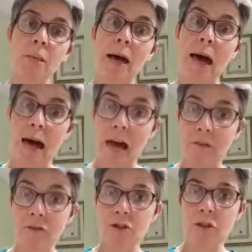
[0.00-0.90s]

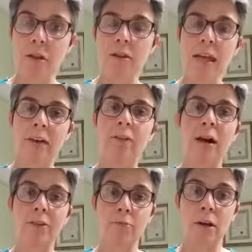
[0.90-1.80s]
after they've had
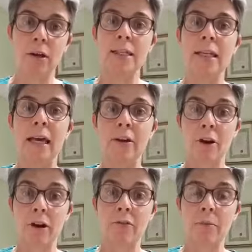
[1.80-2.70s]
the rant and let it out
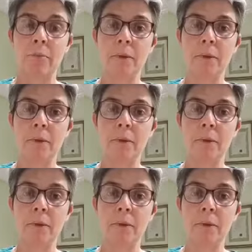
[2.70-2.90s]
of them,